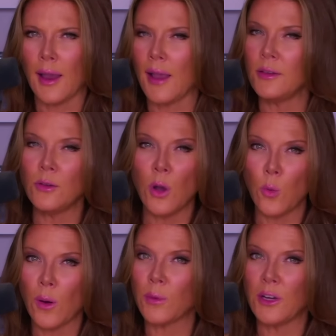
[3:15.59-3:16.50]
And you know
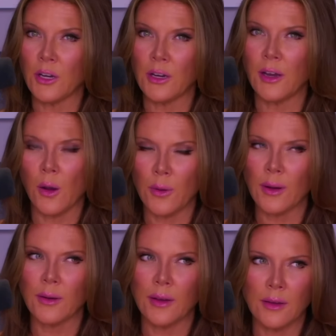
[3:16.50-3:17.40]
where we could go,
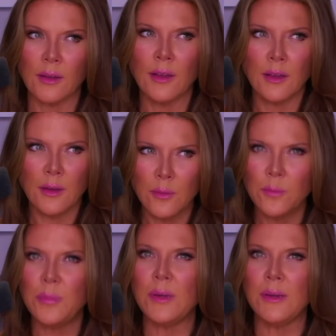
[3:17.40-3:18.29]
and I'm going to
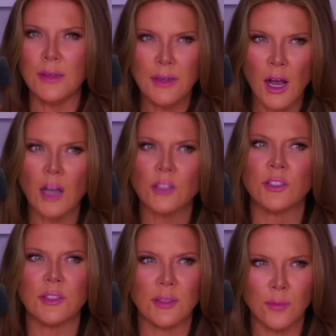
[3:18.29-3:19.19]
be
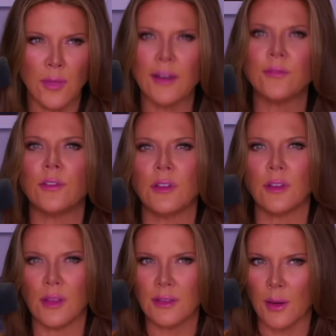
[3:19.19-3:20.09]
cautious and mindful,
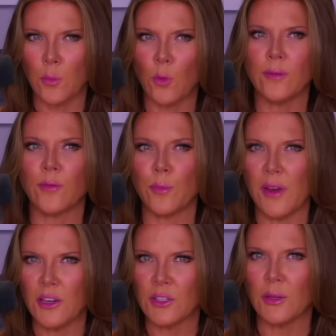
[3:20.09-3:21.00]
and let's get more
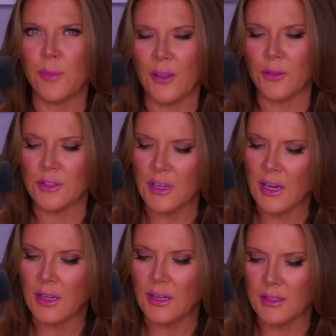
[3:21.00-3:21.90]
information about this
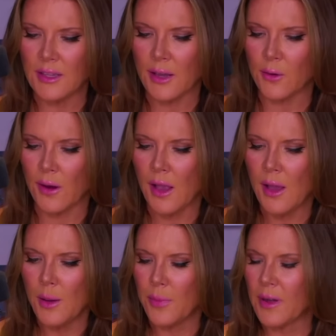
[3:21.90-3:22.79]
kid, et cetera.
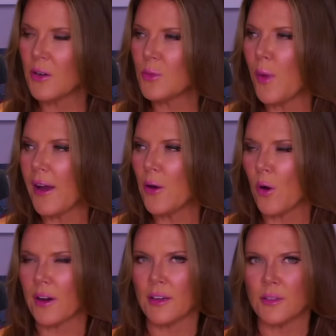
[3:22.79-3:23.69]
But here's
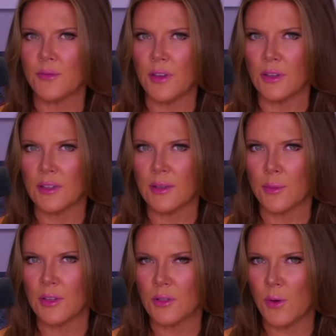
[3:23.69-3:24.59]
Mayorkas fielding
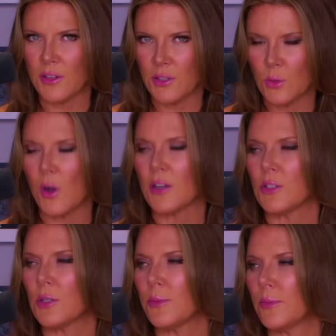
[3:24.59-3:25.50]
some of these questions.
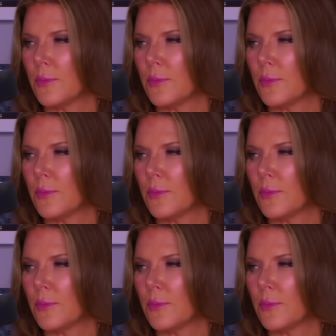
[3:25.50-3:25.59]
Watch.